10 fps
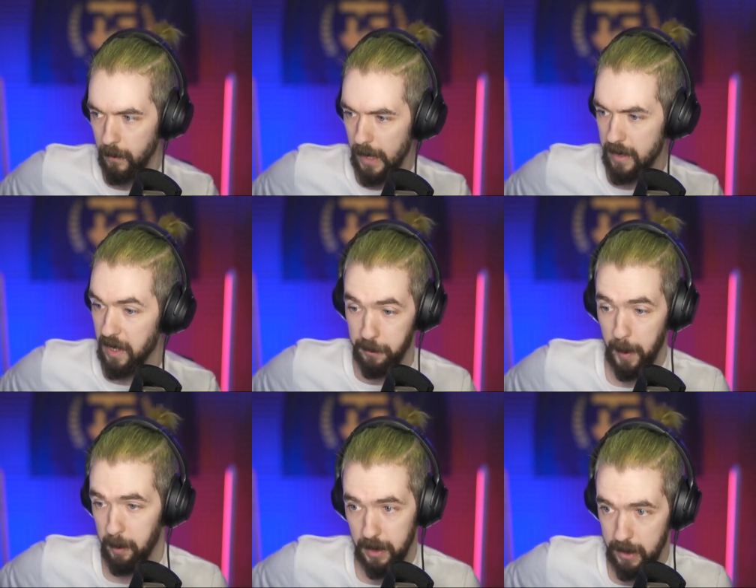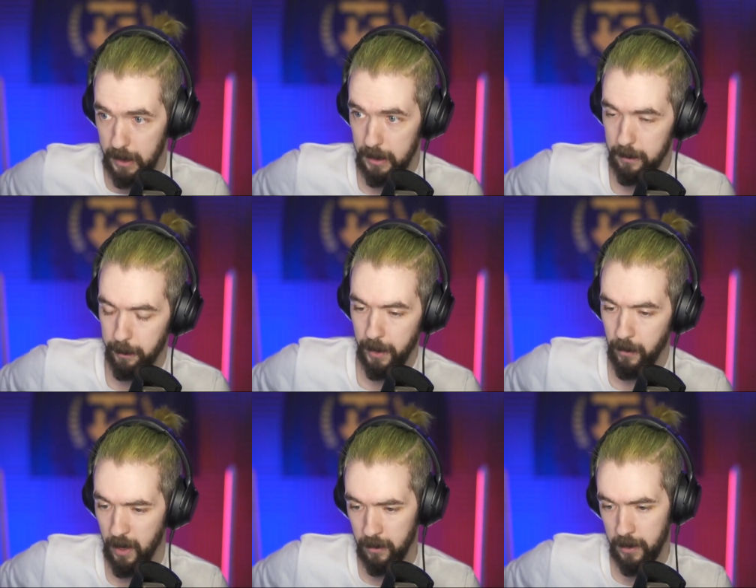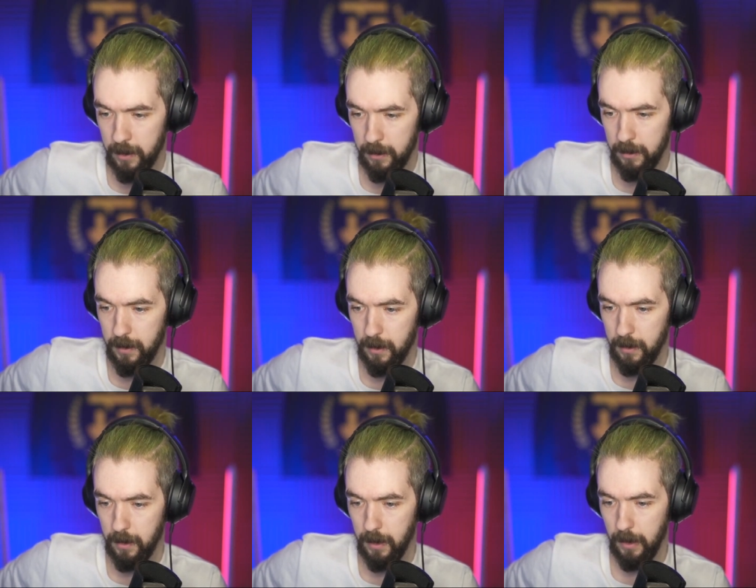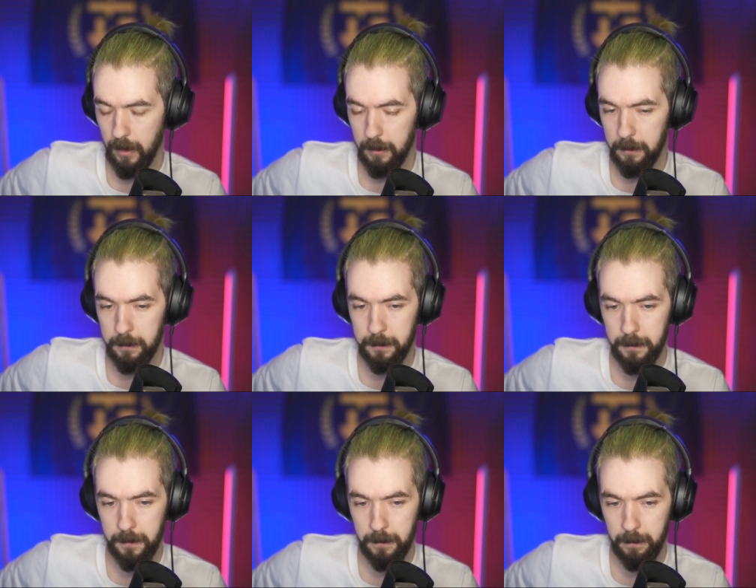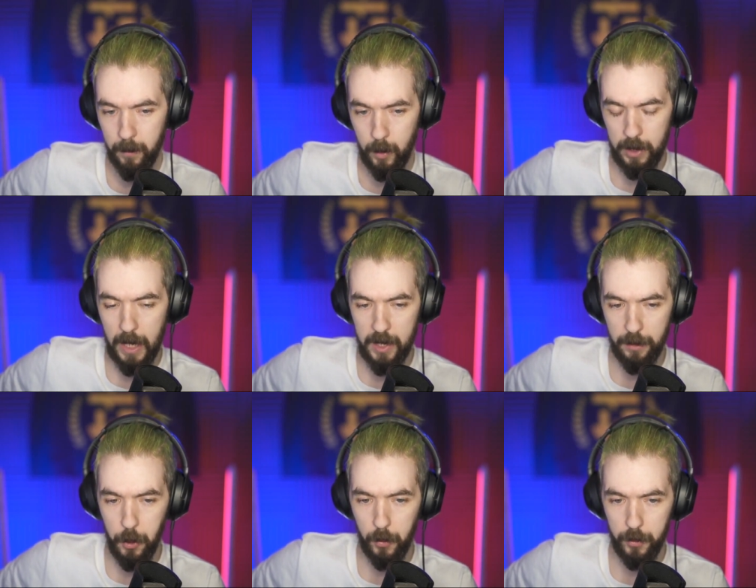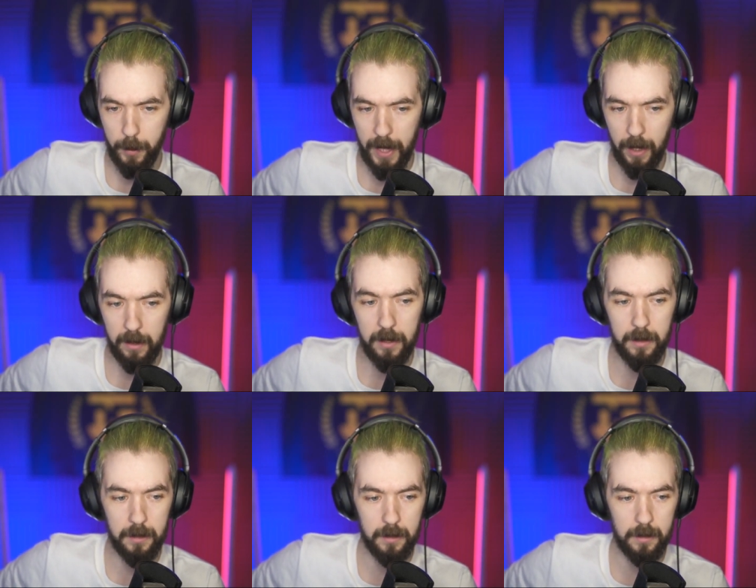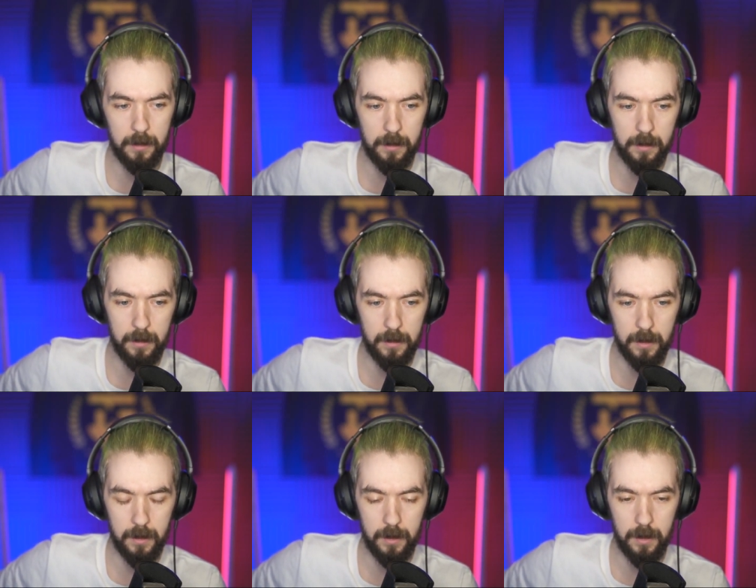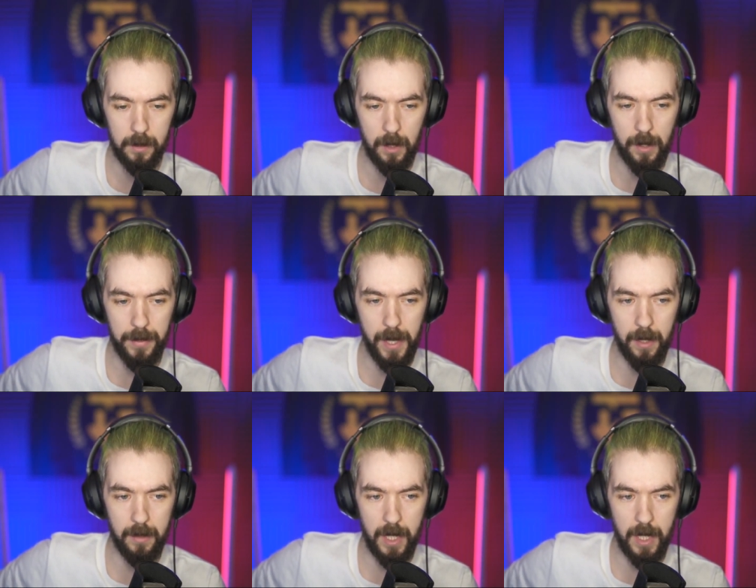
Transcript: and see if people will still be around. There's a lot of stuff going through my head. And then